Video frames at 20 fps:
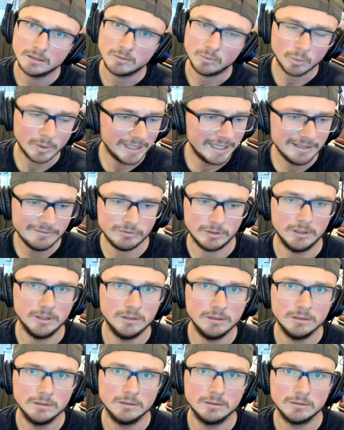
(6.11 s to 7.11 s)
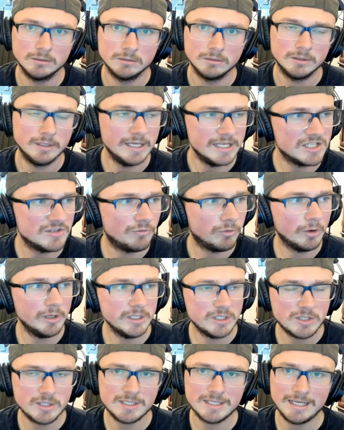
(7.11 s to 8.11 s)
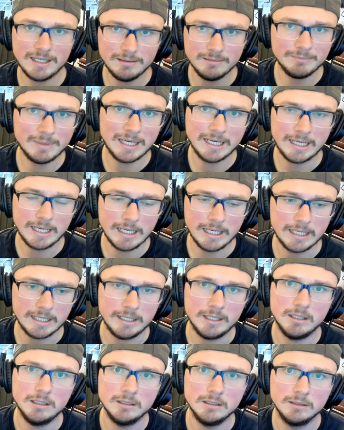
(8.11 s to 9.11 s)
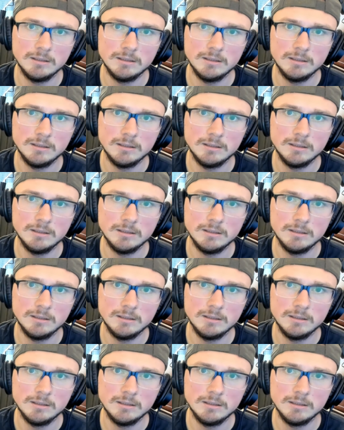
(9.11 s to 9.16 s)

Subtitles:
whatever, his voice is in my head.